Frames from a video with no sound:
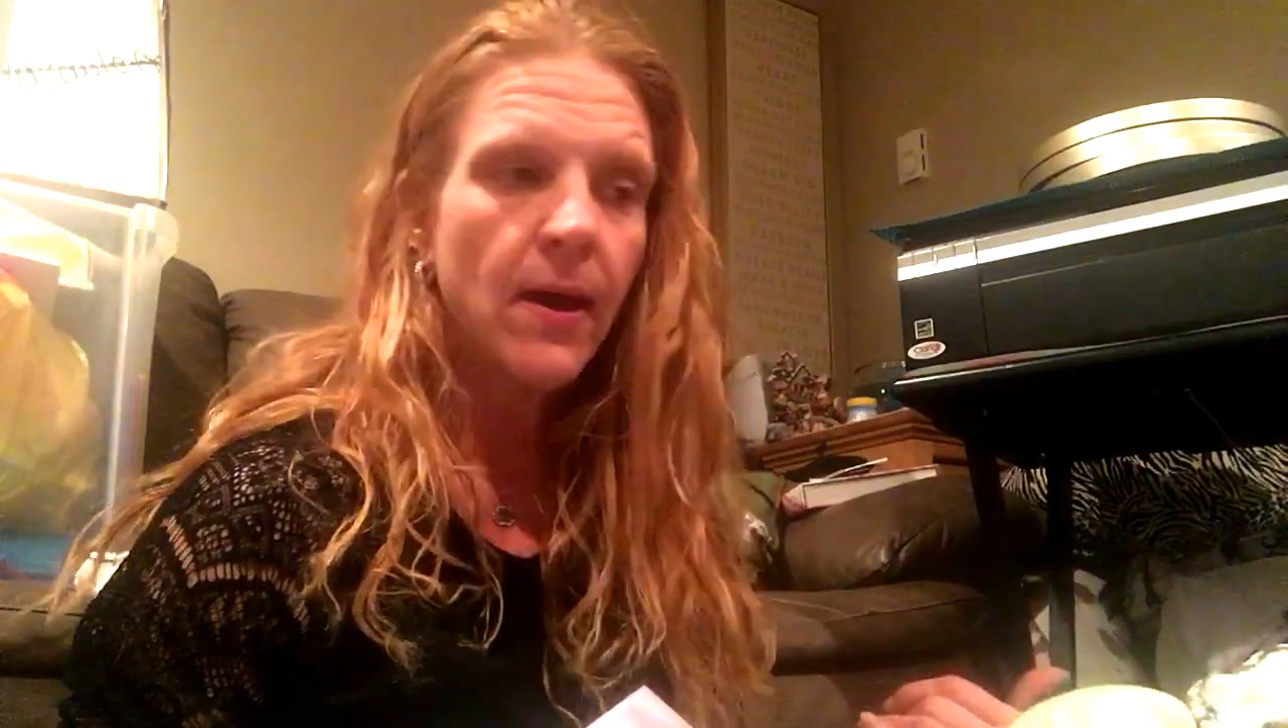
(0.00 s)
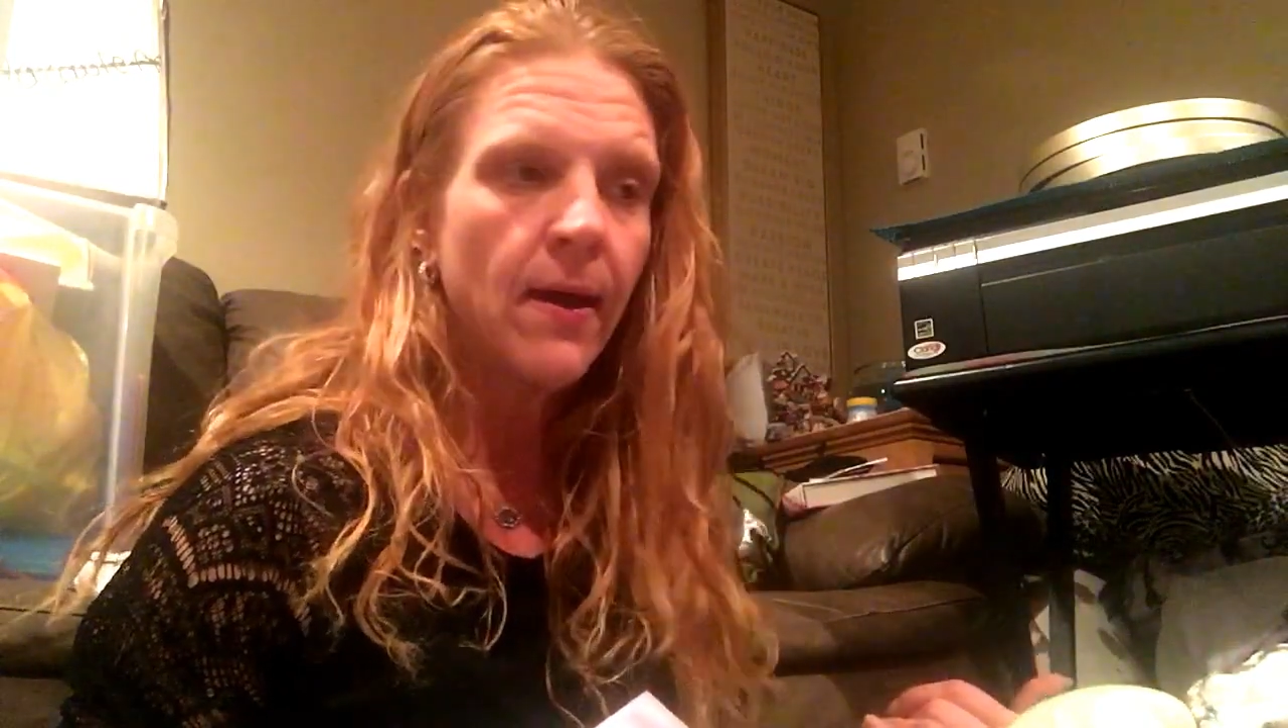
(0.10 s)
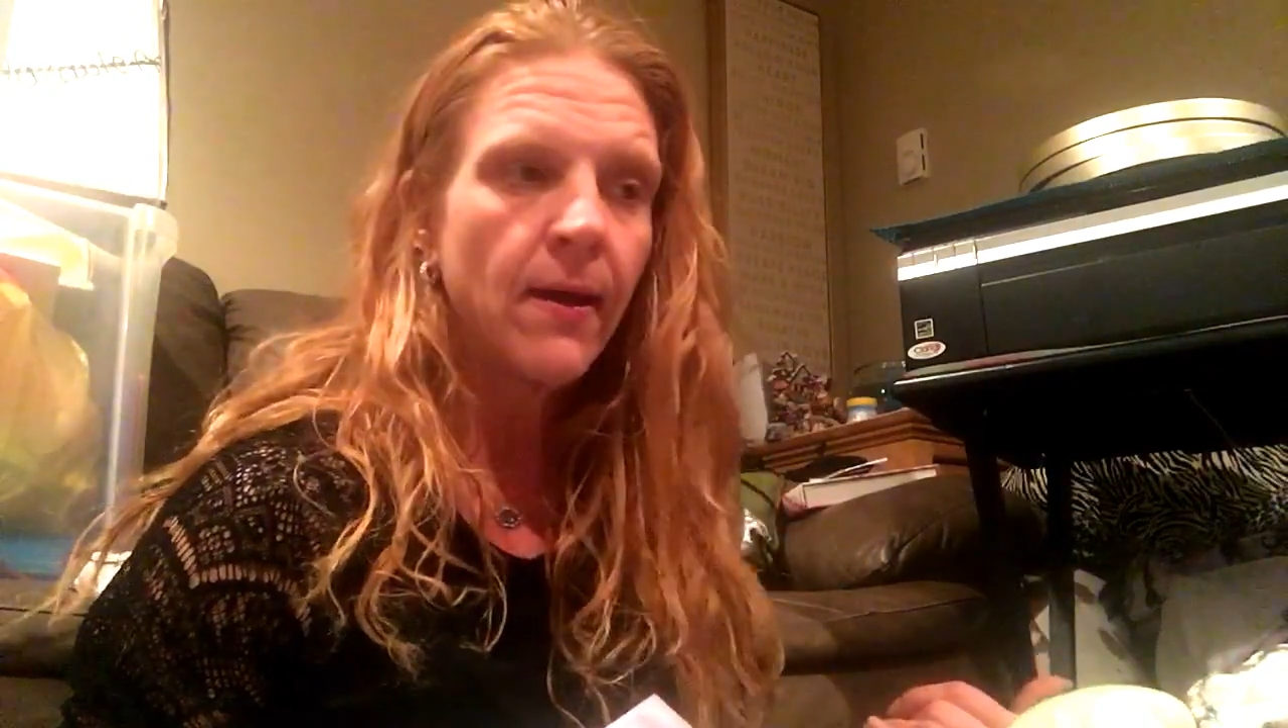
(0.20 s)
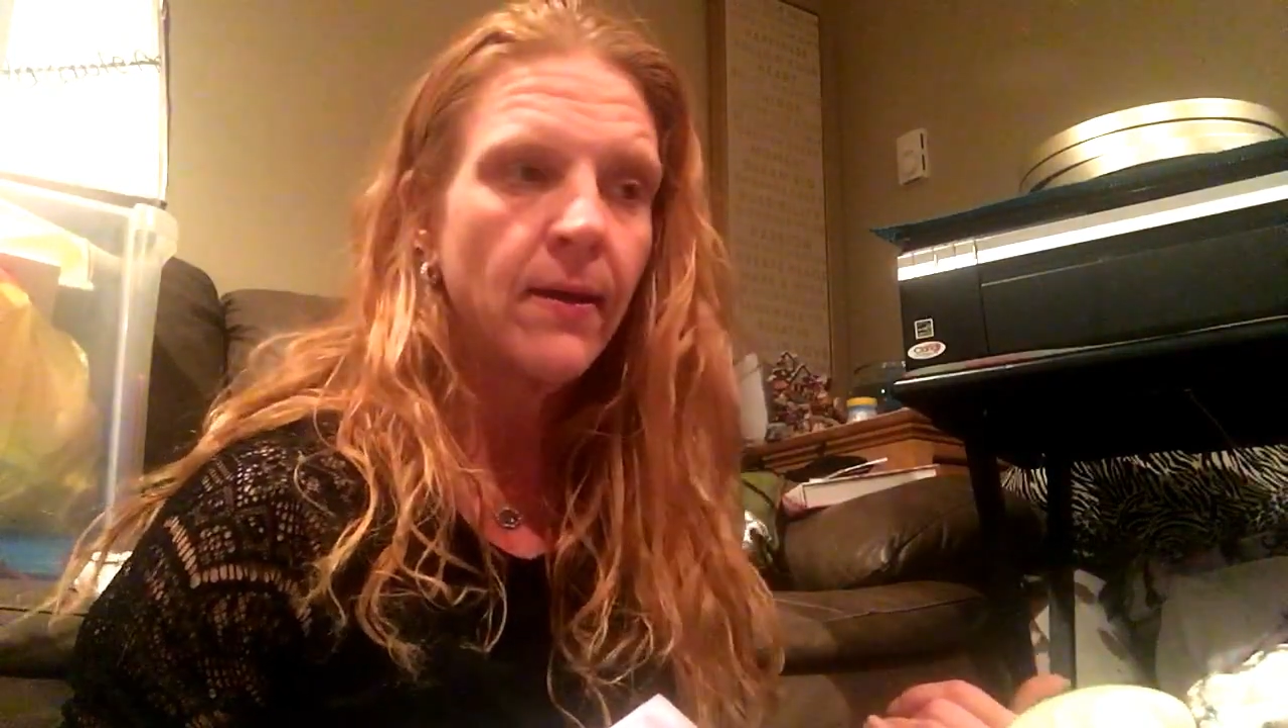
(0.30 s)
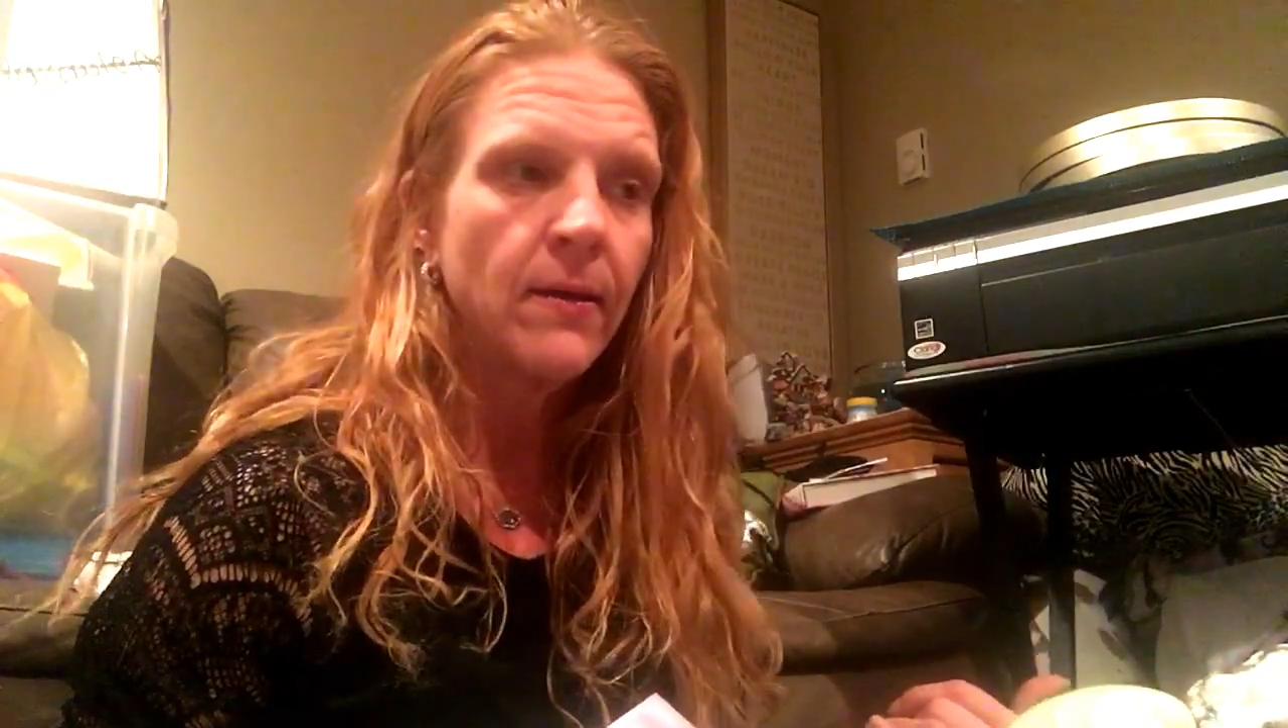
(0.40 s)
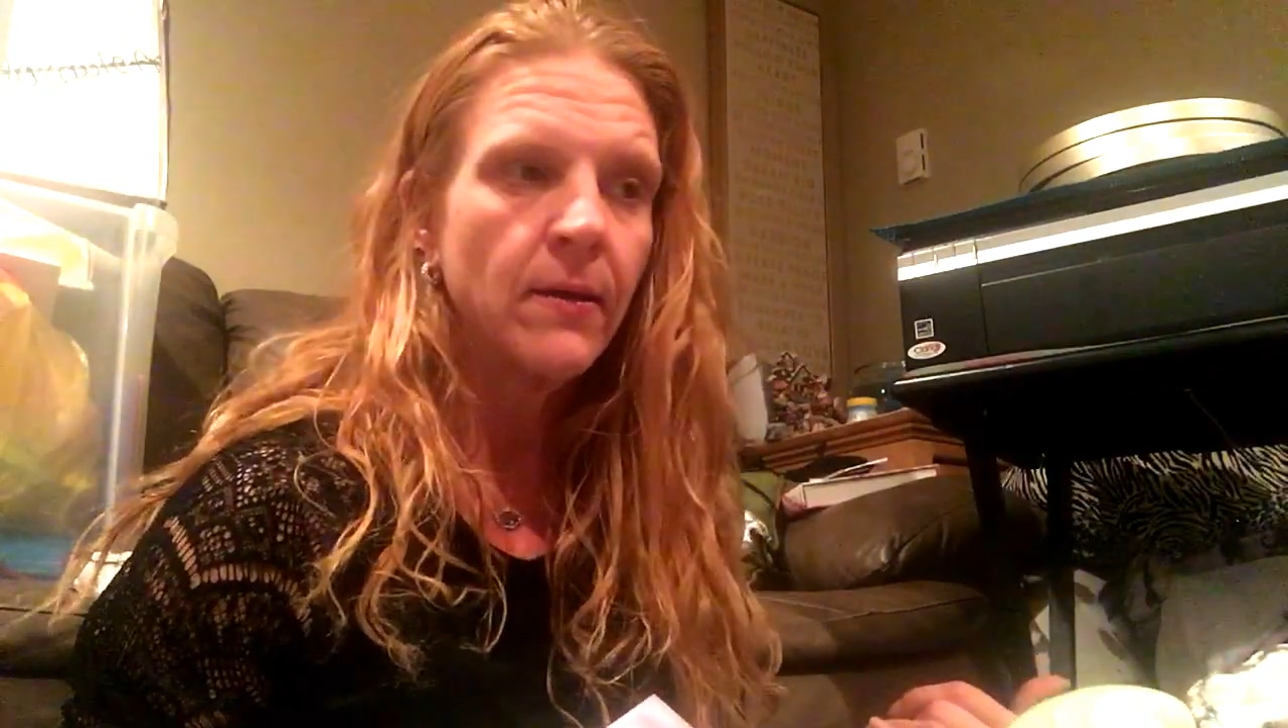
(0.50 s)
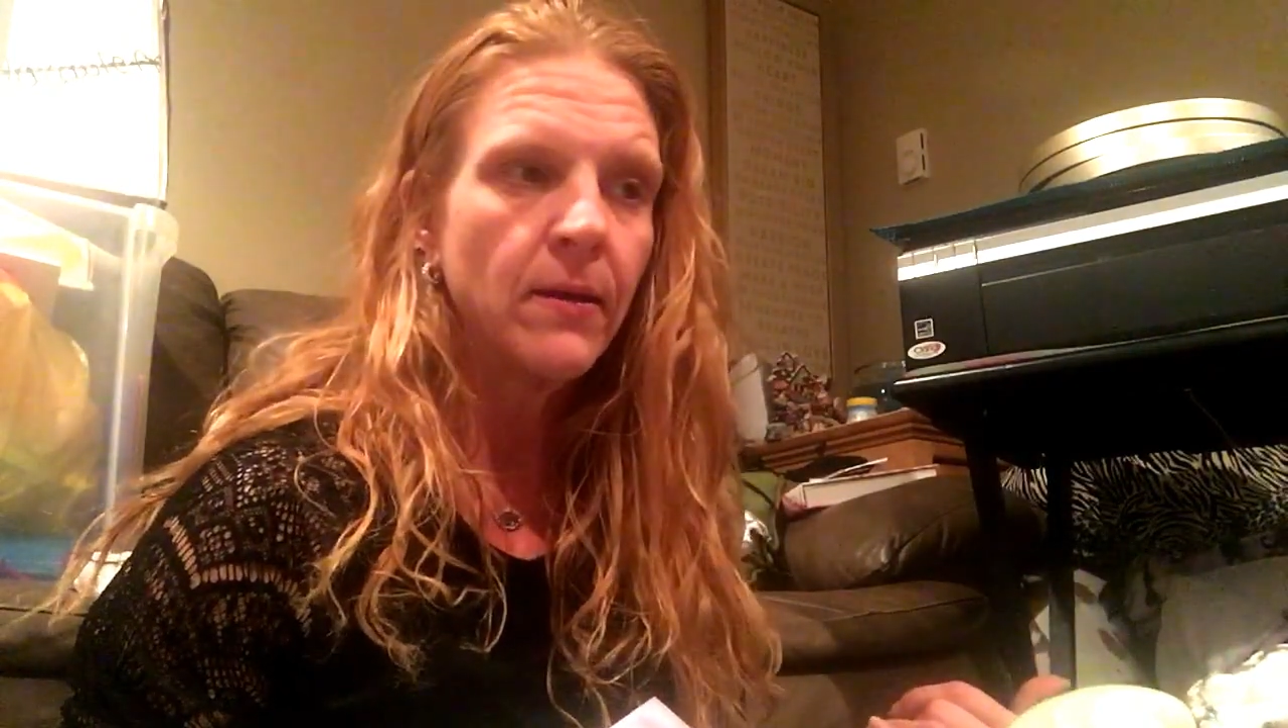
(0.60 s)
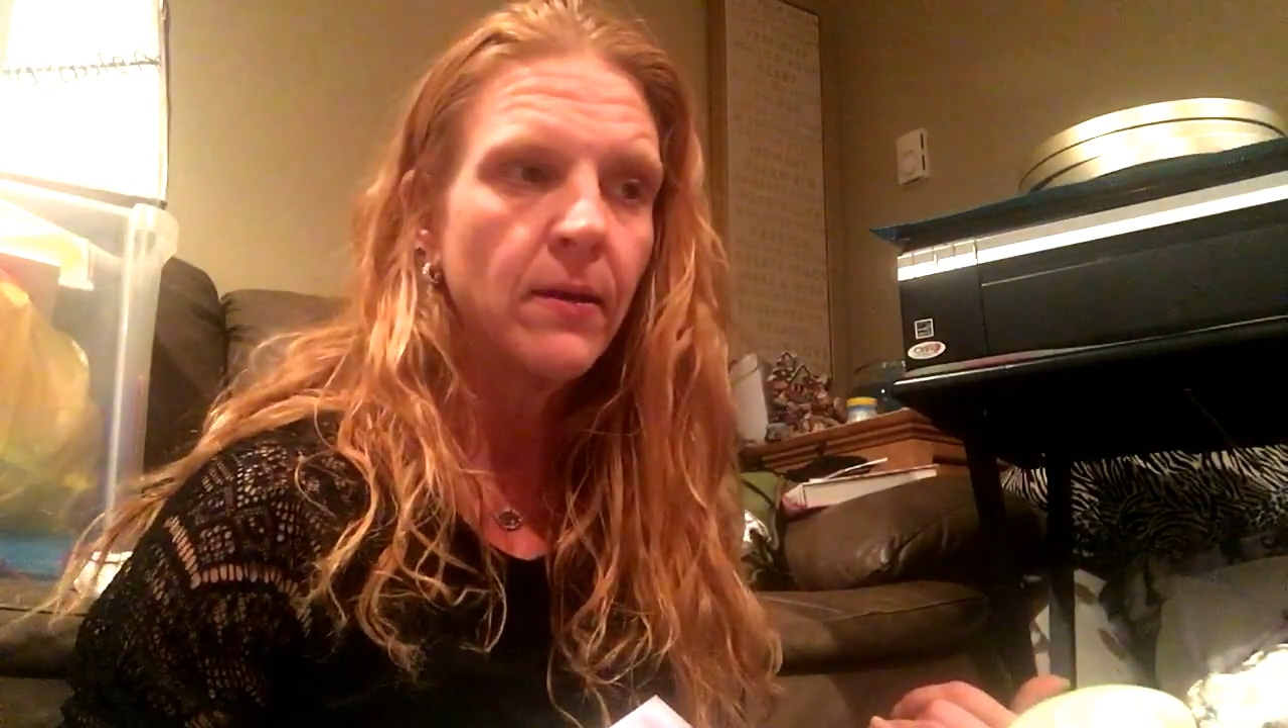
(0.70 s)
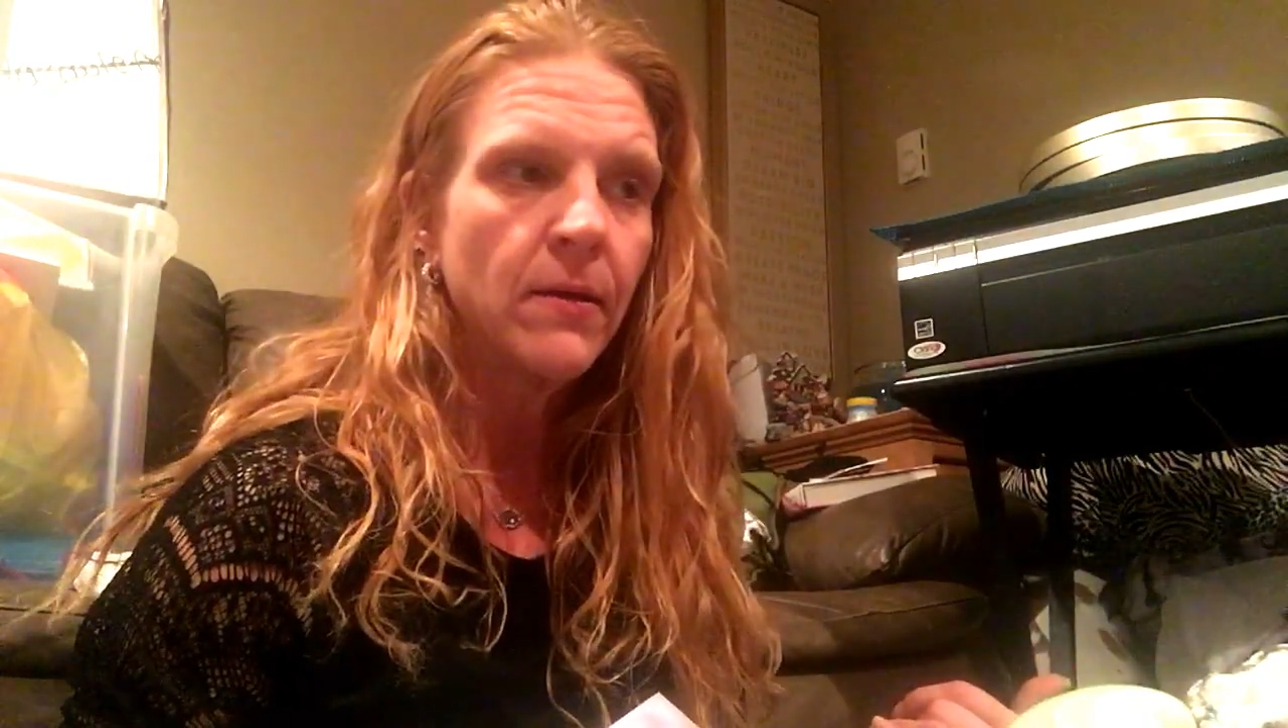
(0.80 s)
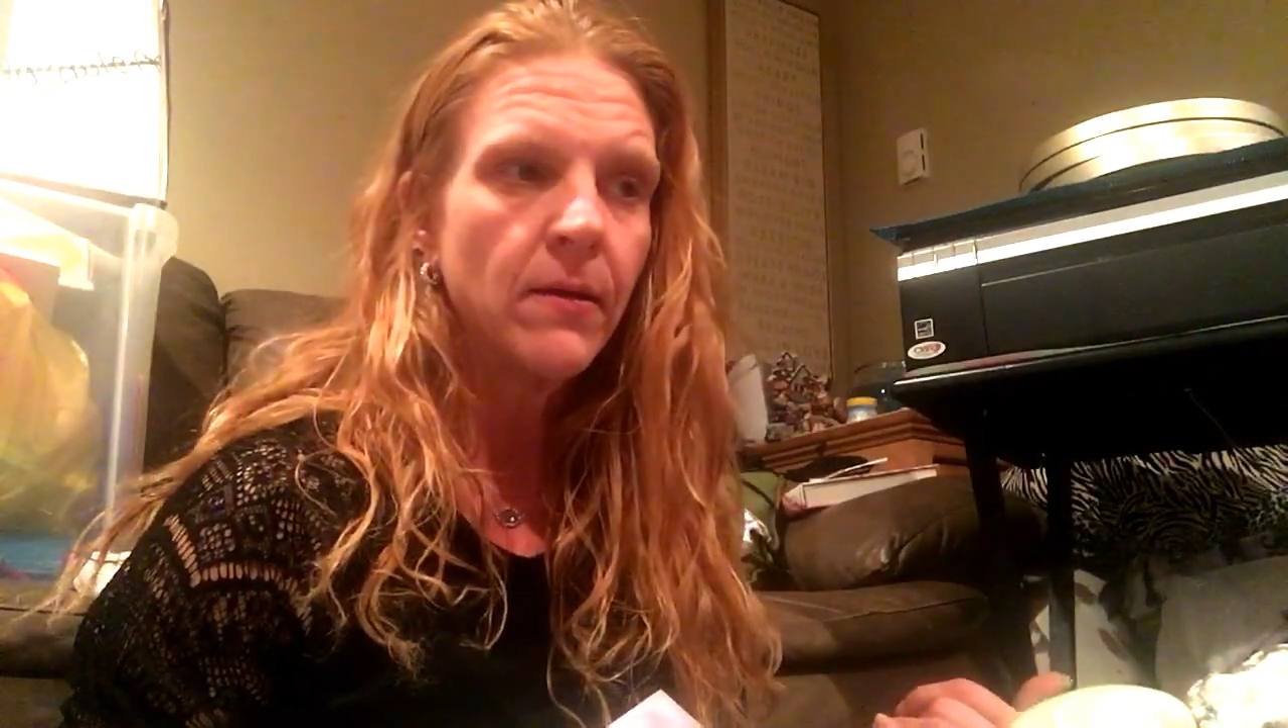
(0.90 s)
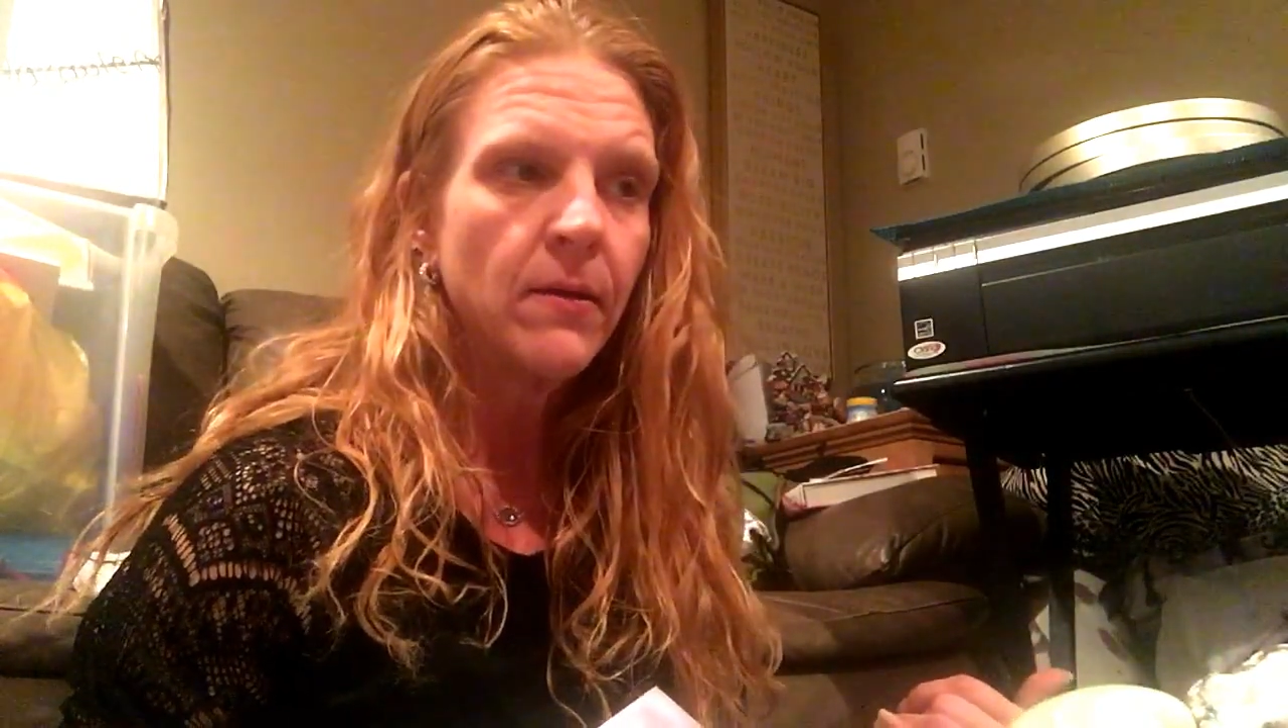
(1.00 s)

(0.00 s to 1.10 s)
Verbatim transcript: and